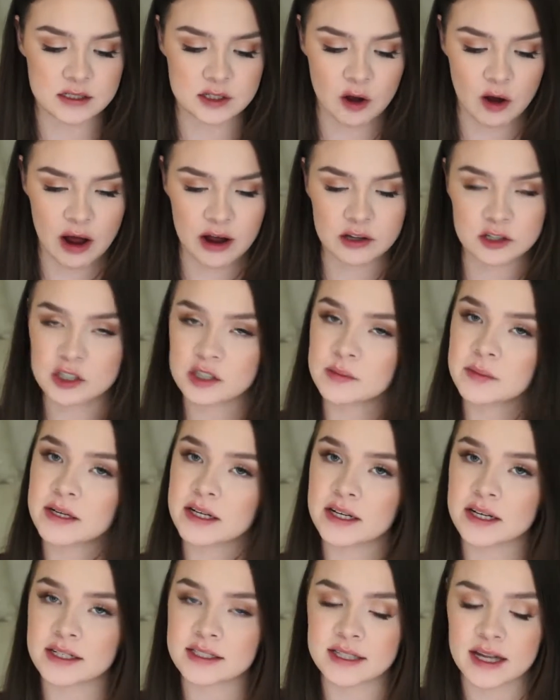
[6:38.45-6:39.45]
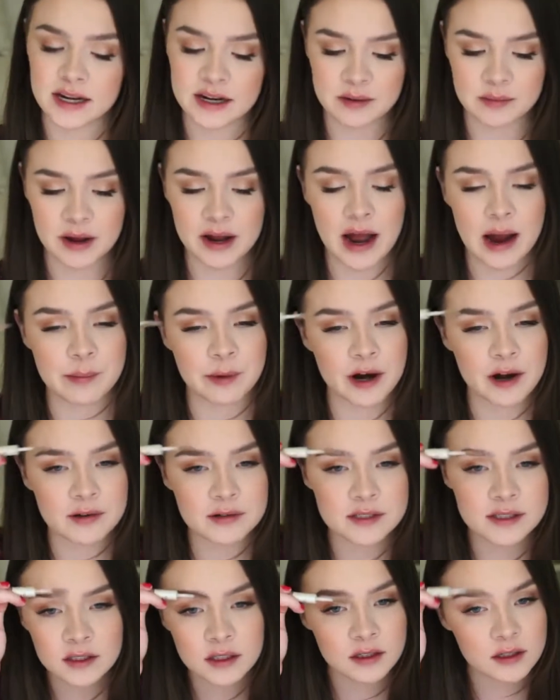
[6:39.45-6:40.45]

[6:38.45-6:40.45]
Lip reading: So I'll just be setting my eyebrows.